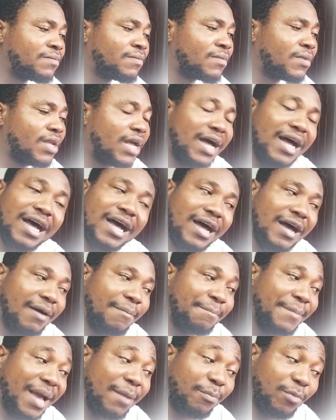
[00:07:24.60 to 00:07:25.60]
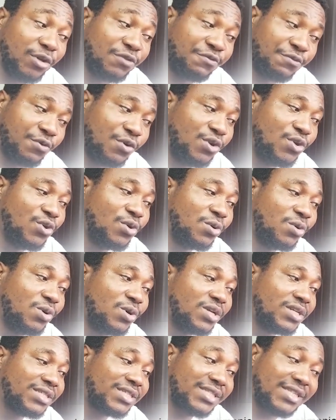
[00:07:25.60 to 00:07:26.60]
my
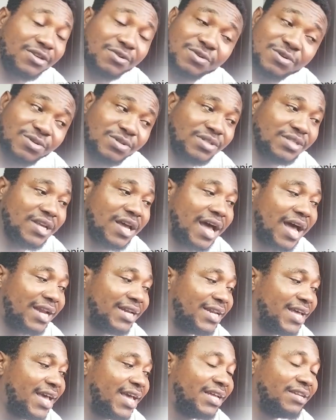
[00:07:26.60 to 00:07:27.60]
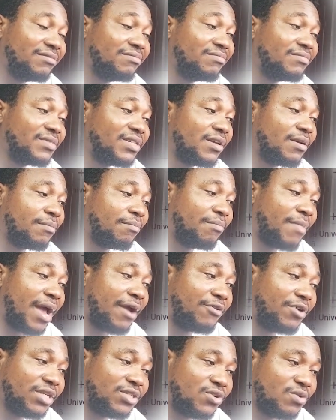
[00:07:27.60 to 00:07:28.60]
portfolio, skills, and then
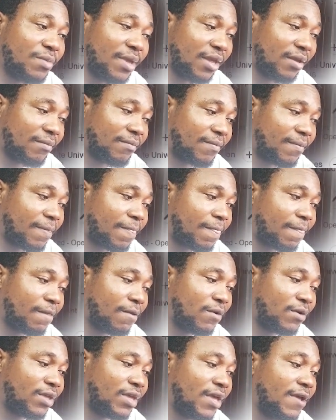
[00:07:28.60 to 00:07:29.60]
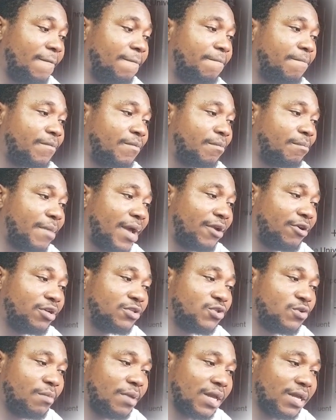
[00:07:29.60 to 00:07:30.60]
my resume. Okay, my
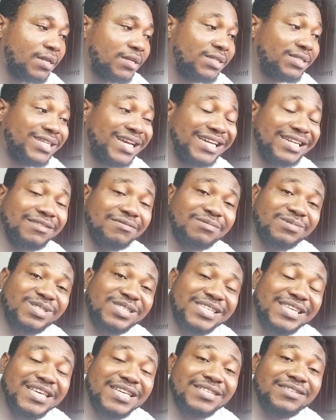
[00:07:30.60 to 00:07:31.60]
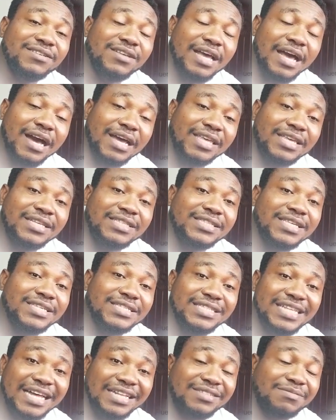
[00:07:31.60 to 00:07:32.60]
resume. These are the key
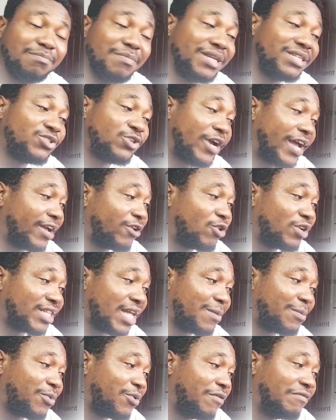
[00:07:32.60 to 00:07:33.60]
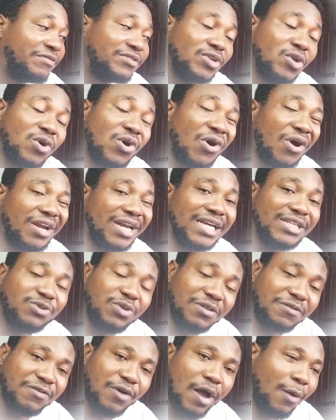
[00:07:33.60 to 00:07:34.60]
things that made sure I got approved under
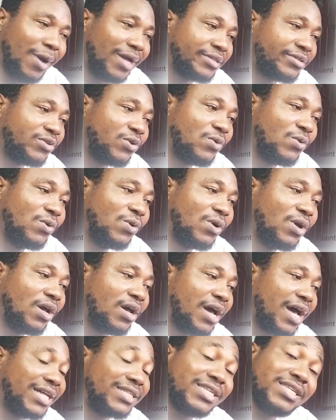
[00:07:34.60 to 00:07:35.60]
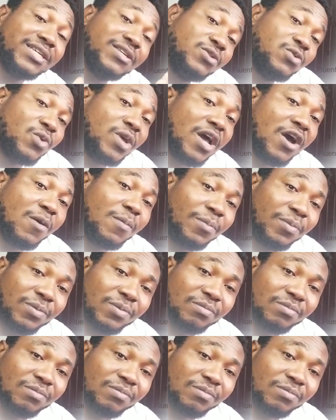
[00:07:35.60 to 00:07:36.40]
24 hours. So I think it will help.